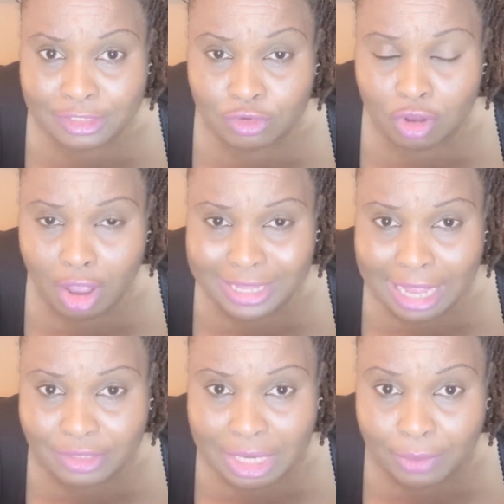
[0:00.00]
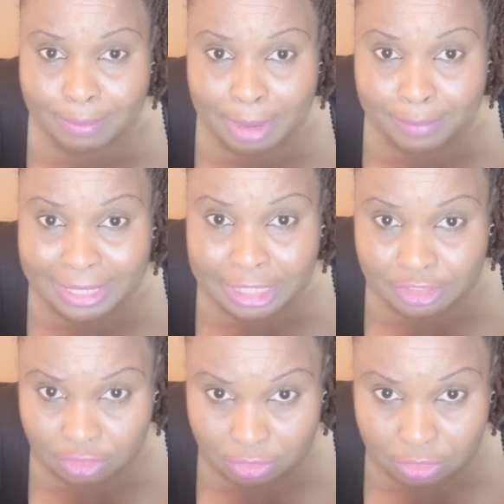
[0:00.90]
to call out our member
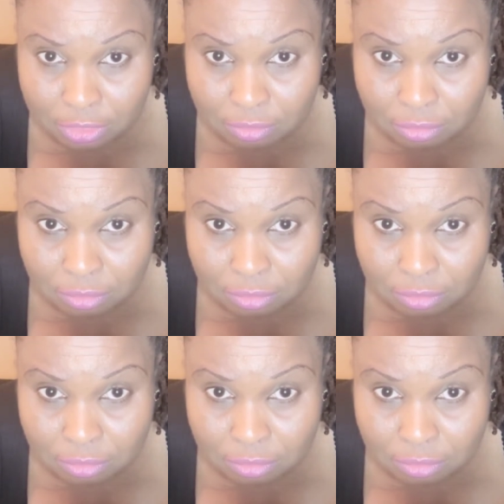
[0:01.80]
nations.